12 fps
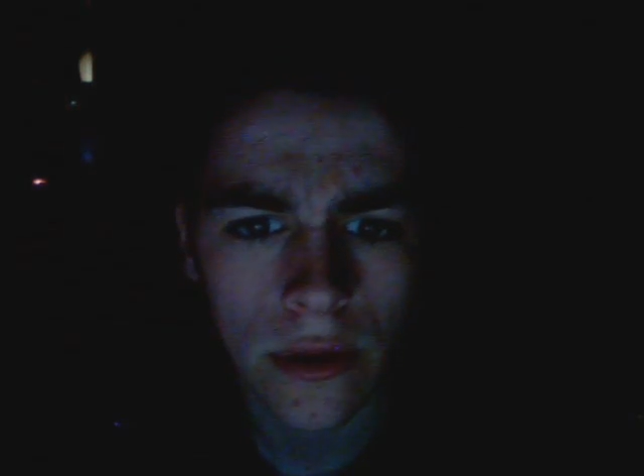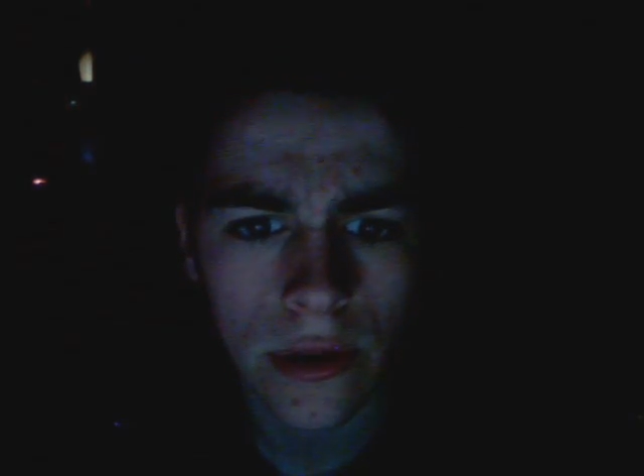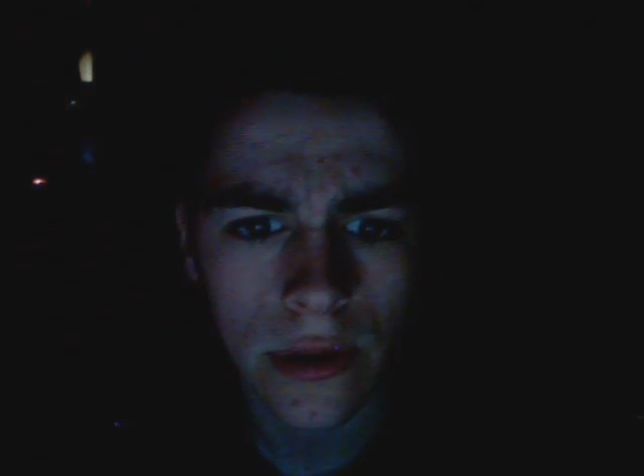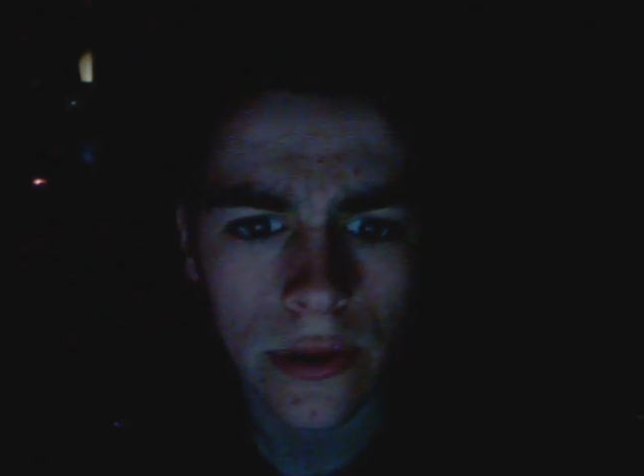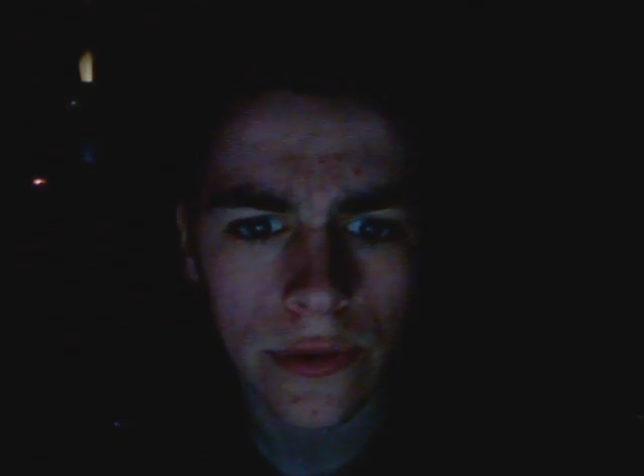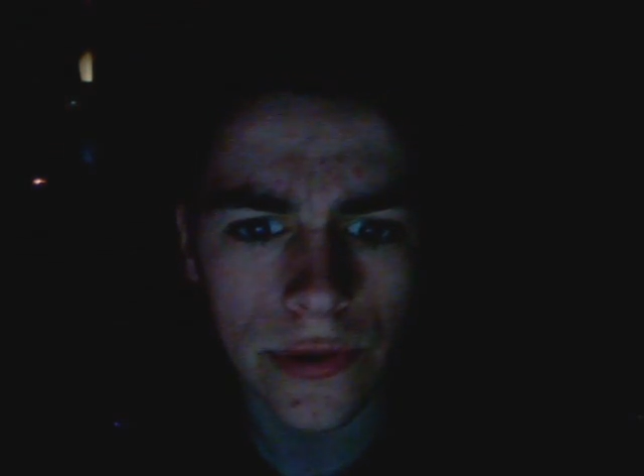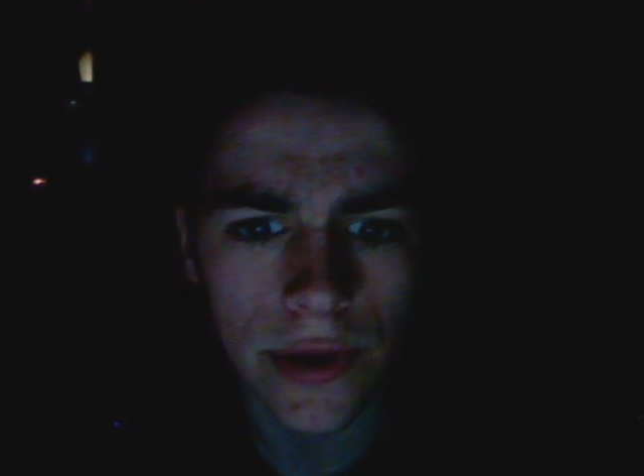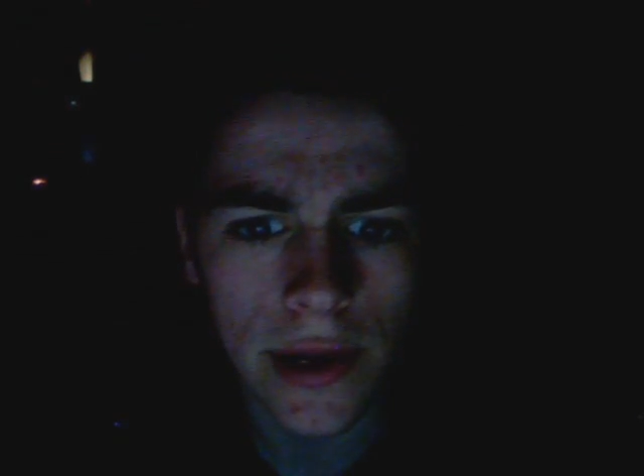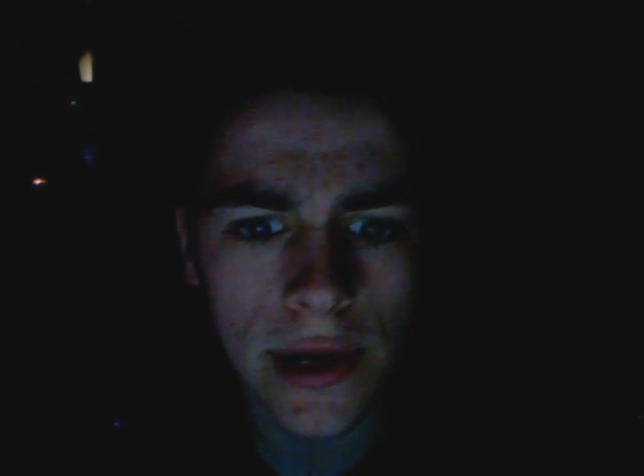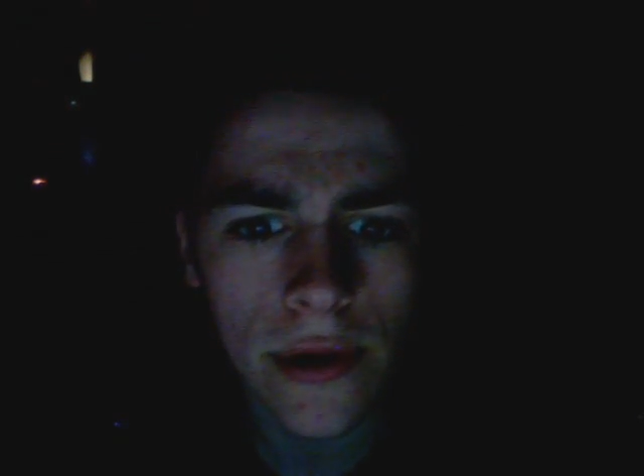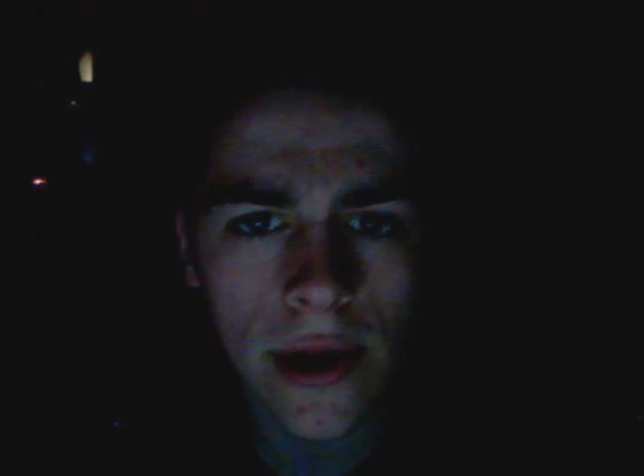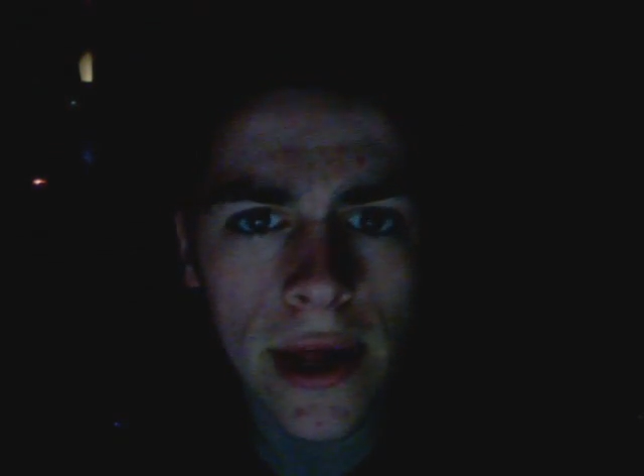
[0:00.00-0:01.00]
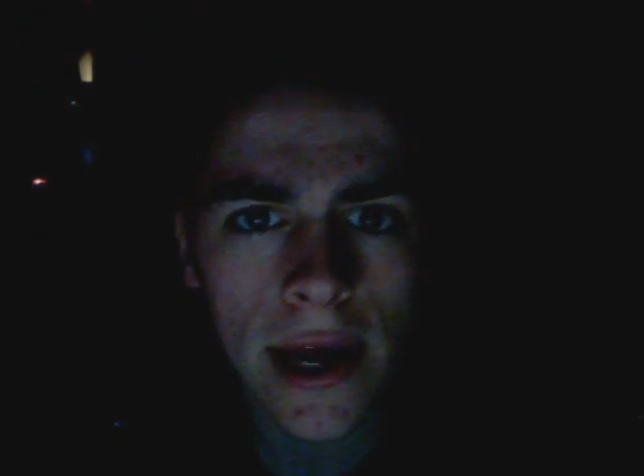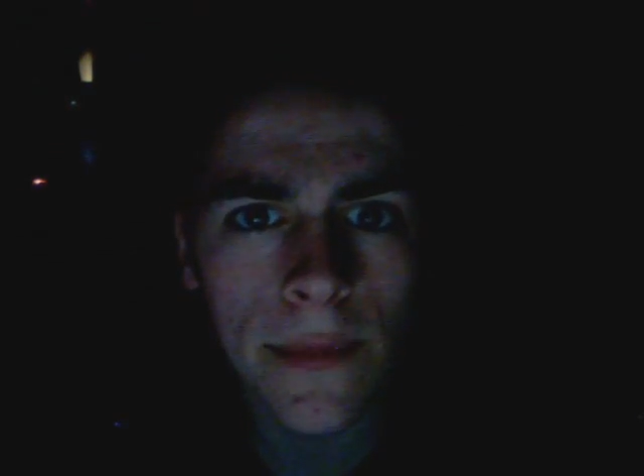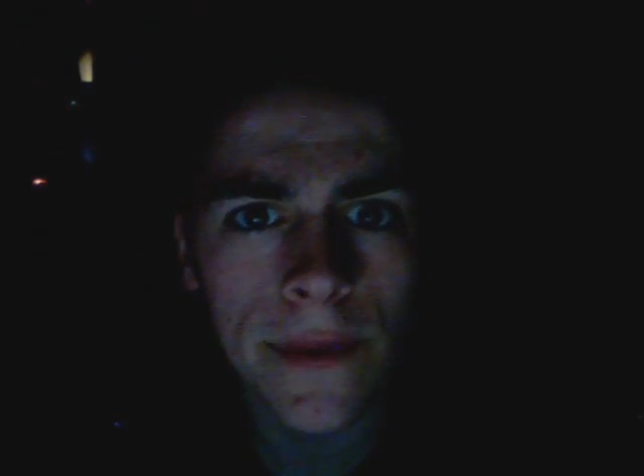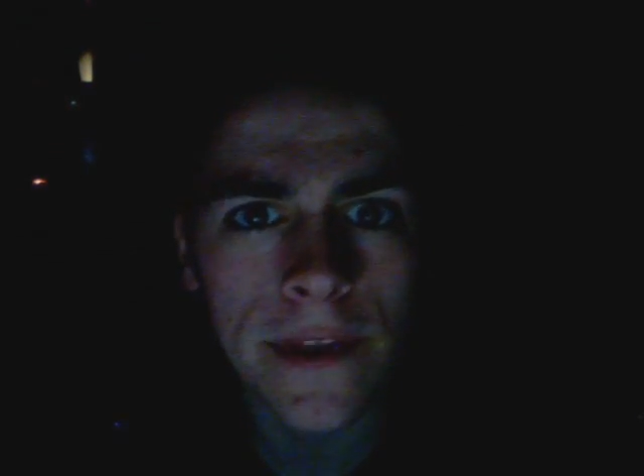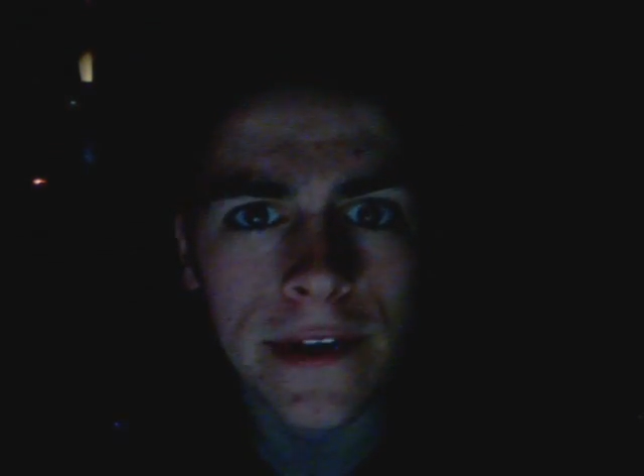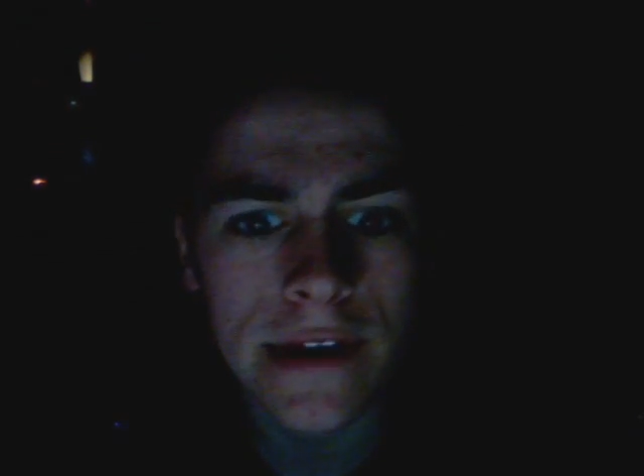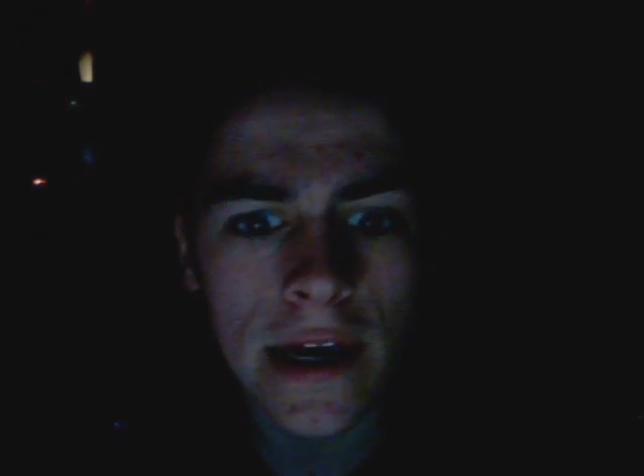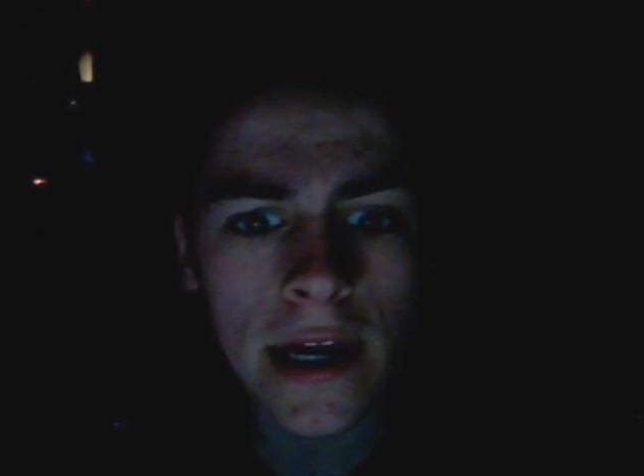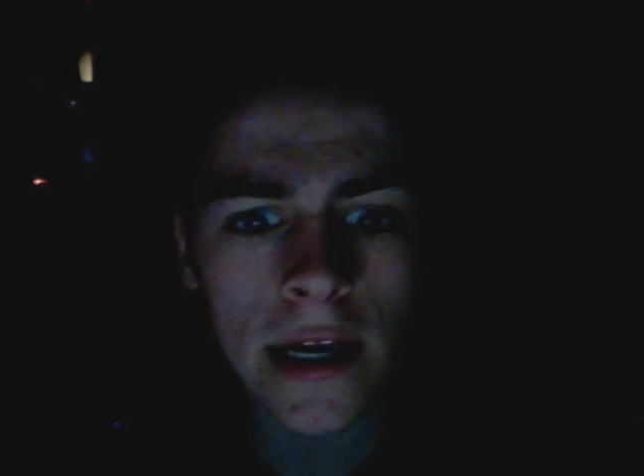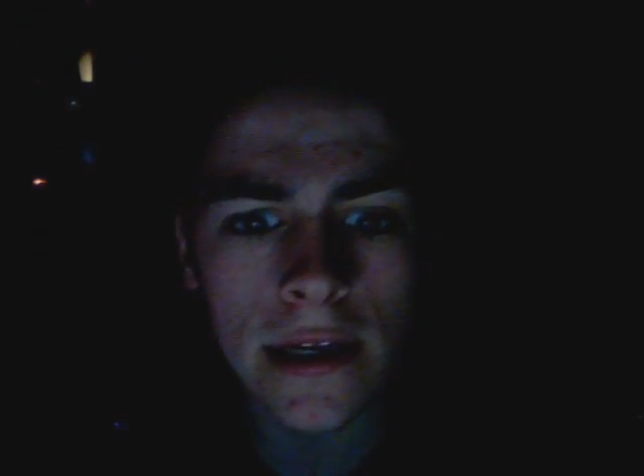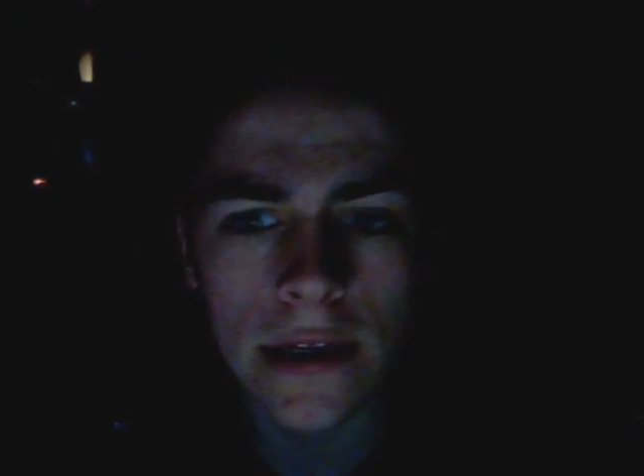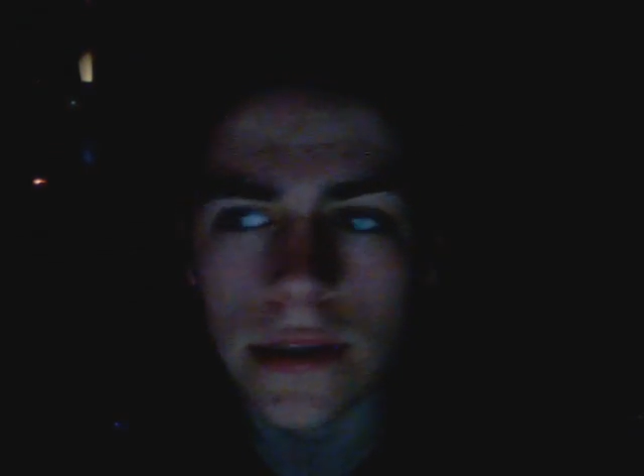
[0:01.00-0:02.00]
So here I am in the
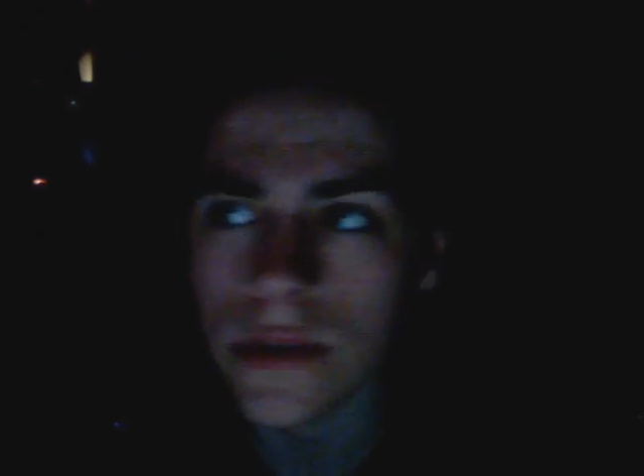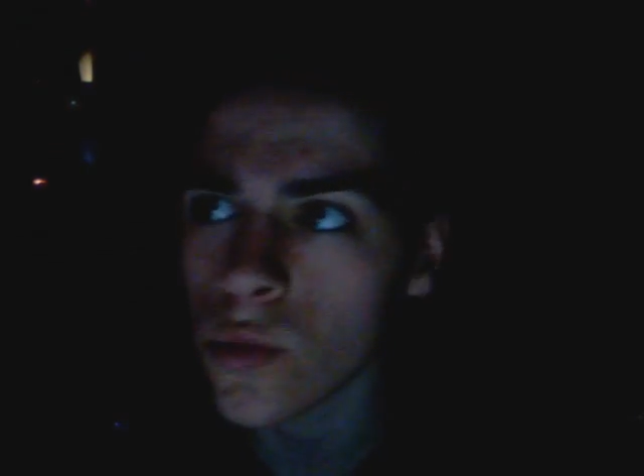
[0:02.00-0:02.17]
darkness,